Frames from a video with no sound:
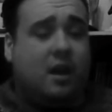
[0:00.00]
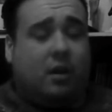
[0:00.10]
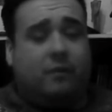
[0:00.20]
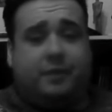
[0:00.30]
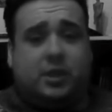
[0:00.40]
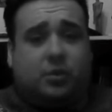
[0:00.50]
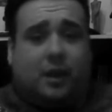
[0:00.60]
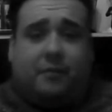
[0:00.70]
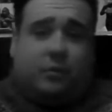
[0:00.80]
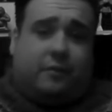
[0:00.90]
on a visual
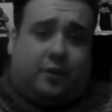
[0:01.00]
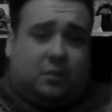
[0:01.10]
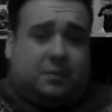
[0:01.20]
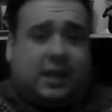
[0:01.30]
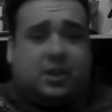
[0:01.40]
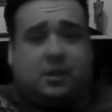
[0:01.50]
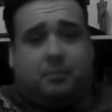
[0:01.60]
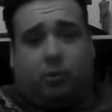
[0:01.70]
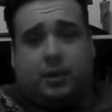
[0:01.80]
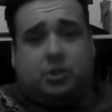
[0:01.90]
level, the film's actually
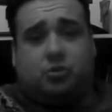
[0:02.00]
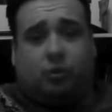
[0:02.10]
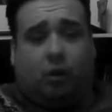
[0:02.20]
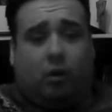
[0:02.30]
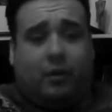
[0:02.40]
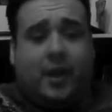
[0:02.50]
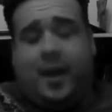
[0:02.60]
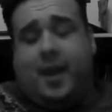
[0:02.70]
pretty strong.